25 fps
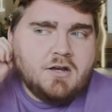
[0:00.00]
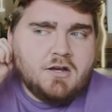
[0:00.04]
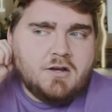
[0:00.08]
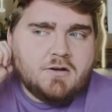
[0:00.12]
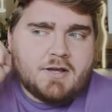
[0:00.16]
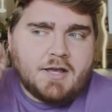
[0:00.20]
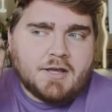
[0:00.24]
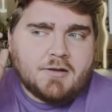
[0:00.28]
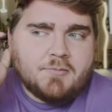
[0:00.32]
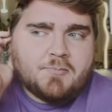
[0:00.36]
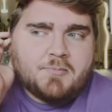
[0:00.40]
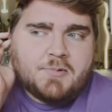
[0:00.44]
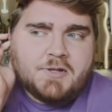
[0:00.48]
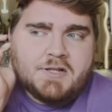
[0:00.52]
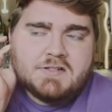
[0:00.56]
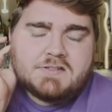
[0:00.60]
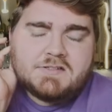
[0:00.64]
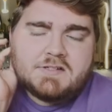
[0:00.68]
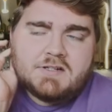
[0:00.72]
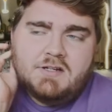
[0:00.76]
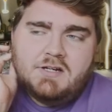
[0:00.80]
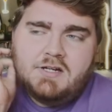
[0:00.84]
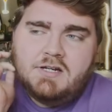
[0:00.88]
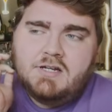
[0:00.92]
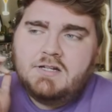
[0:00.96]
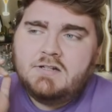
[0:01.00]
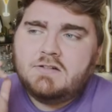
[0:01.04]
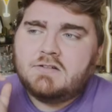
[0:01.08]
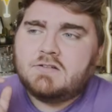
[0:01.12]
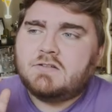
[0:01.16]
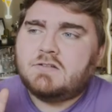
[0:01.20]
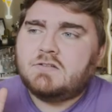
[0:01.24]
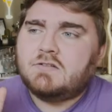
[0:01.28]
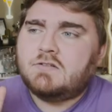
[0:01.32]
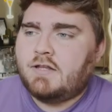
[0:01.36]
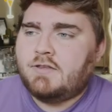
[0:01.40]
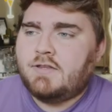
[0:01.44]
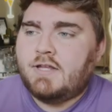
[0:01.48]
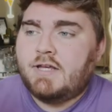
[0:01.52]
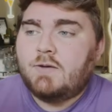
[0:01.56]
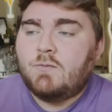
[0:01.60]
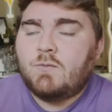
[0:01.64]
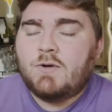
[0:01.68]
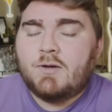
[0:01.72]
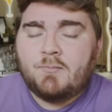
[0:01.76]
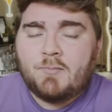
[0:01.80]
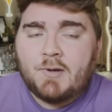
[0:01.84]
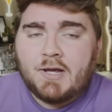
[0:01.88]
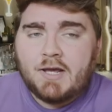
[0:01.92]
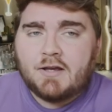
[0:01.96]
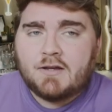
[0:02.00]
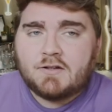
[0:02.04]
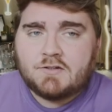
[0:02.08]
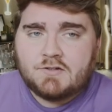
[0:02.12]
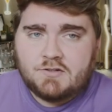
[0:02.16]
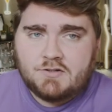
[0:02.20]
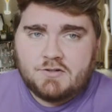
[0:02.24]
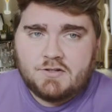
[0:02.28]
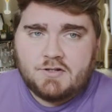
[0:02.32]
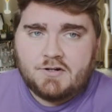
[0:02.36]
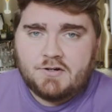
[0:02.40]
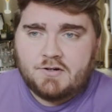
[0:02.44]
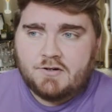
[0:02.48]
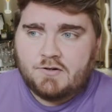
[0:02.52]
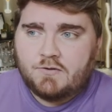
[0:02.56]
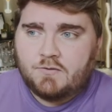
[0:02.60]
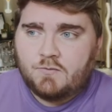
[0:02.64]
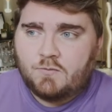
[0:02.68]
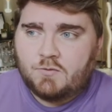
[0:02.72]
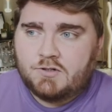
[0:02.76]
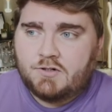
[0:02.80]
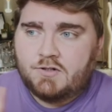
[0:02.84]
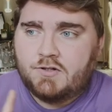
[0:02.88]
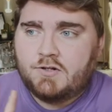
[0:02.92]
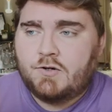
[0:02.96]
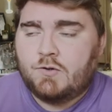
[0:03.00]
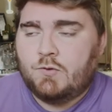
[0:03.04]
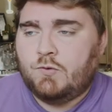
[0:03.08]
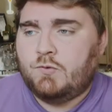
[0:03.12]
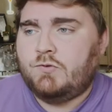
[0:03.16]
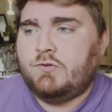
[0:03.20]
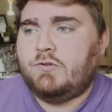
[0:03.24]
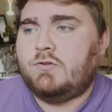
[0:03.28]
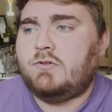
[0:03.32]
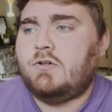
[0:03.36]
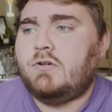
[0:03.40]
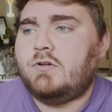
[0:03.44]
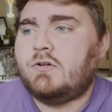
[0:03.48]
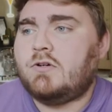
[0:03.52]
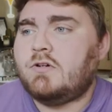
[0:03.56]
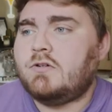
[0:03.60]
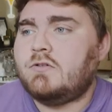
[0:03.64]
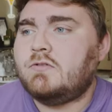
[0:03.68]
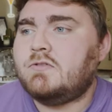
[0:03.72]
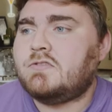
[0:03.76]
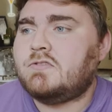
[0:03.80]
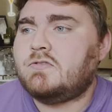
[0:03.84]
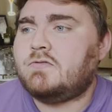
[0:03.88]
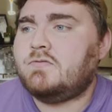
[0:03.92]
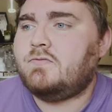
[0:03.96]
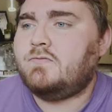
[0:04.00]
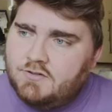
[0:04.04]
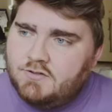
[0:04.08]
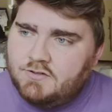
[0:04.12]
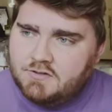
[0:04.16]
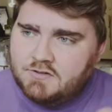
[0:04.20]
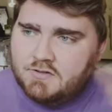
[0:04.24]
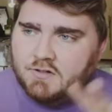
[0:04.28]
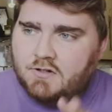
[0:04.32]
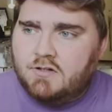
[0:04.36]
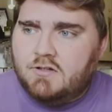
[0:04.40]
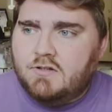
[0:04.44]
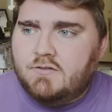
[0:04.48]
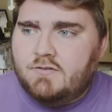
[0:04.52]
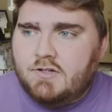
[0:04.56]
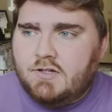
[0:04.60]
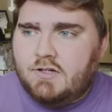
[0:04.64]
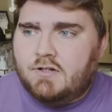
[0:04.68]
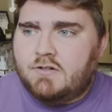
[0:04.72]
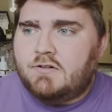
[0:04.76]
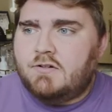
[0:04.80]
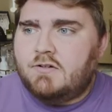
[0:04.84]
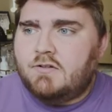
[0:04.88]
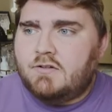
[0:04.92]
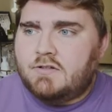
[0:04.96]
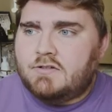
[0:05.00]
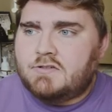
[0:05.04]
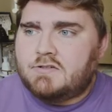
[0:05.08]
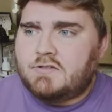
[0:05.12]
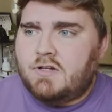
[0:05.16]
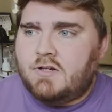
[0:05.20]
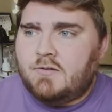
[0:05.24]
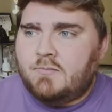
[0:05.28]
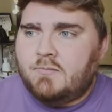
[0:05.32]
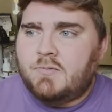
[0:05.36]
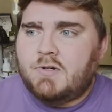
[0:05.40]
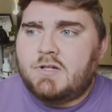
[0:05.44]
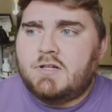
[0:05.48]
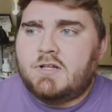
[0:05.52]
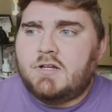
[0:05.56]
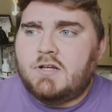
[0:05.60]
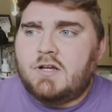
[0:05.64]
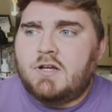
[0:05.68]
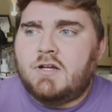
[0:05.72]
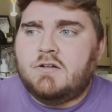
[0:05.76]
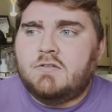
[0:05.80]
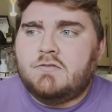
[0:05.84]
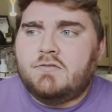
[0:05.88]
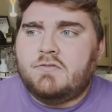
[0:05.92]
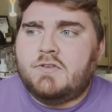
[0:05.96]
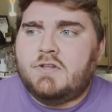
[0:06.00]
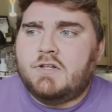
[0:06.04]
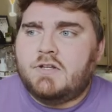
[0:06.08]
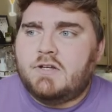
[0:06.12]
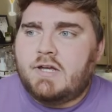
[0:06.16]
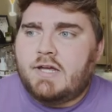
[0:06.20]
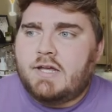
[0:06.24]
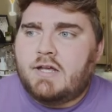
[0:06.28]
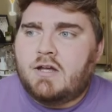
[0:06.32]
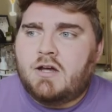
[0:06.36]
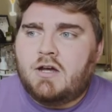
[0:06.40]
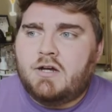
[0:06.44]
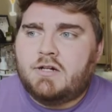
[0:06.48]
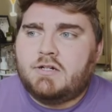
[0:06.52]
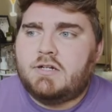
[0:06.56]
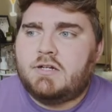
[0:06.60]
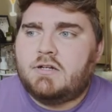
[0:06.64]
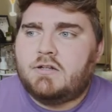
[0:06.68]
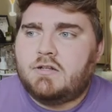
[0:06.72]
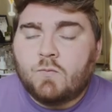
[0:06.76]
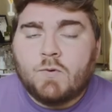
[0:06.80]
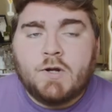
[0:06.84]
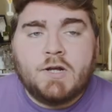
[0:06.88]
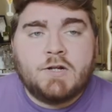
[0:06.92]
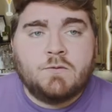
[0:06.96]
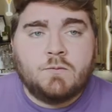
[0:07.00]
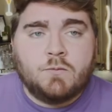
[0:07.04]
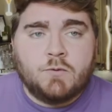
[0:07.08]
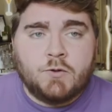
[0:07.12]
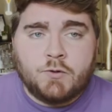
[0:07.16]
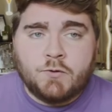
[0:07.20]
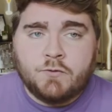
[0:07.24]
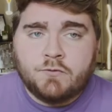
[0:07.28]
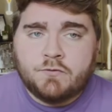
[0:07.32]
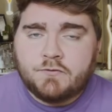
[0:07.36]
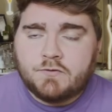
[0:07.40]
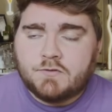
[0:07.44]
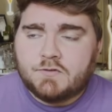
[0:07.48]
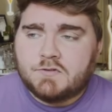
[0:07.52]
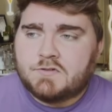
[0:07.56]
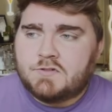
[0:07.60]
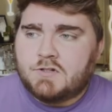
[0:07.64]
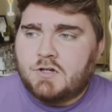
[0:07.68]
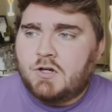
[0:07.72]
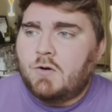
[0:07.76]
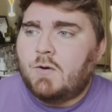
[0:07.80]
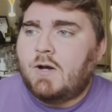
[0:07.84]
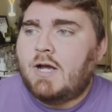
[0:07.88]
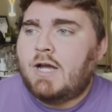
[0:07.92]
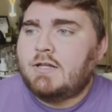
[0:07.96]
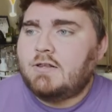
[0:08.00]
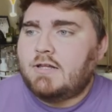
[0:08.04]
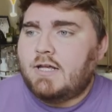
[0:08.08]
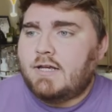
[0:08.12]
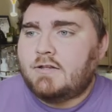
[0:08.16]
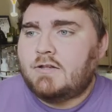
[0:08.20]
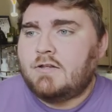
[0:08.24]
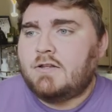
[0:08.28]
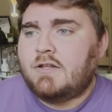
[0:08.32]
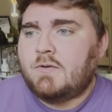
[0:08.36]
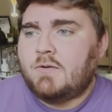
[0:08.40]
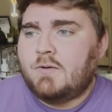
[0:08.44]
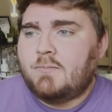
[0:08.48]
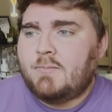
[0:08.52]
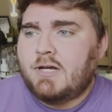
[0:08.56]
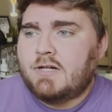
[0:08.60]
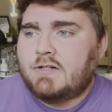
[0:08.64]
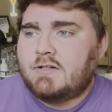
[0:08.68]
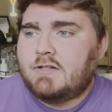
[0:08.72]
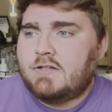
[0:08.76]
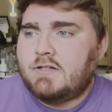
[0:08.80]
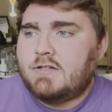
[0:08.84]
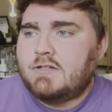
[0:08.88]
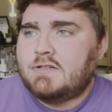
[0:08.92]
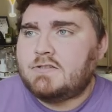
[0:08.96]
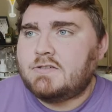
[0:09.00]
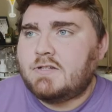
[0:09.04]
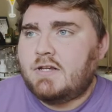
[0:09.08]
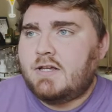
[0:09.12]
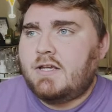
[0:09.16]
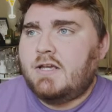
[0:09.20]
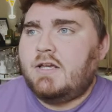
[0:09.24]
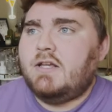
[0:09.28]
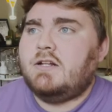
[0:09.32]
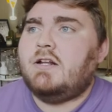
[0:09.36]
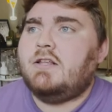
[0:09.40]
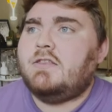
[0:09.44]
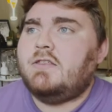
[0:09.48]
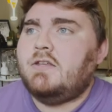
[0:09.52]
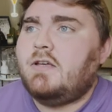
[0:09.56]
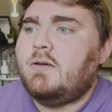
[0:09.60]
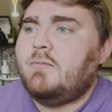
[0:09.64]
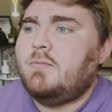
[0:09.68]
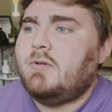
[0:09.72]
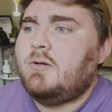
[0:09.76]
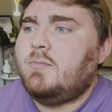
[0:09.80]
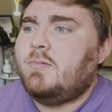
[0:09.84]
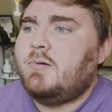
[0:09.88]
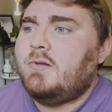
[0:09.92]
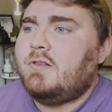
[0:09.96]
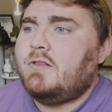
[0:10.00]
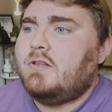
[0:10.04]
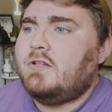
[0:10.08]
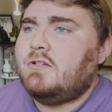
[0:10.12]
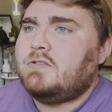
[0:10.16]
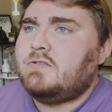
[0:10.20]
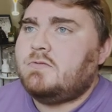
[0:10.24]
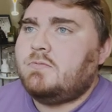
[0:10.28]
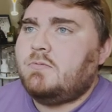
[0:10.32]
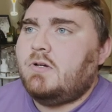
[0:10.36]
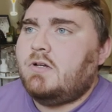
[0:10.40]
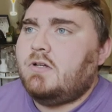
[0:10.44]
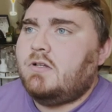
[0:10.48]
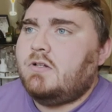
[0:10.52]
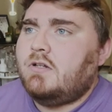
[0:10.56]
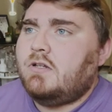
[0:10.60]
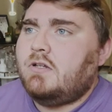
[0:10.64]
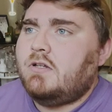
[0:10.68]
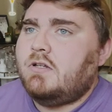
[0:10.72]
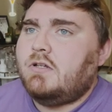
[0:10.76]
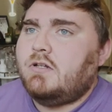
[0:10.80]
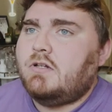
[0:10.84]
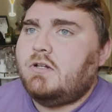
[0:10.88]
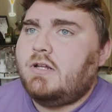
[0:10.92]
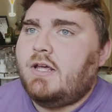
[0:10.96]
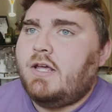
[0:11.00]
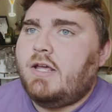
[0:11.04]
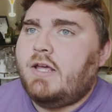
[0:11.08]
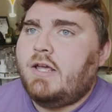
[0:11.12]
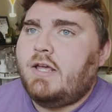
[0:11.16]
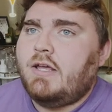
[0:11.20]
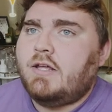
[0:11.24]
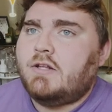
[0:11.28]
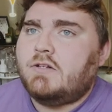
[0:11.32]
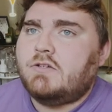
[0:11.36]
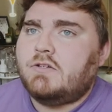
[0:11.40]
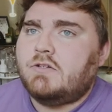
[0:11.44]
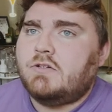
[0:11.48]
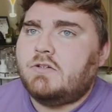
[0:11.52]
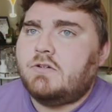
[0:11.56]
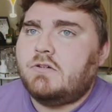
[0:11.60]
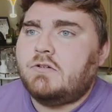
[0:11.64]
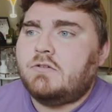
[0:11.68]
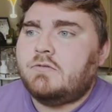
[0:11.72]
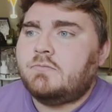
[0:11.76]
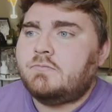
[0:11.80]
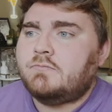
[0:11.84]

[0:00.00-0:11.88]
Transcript: Okay, Pizza Hut, they went back to their one of their older logos, just all of it under this umbrella of the iconic red roof. So I like that they went back to this, and I I'm gonna put this one in A tier.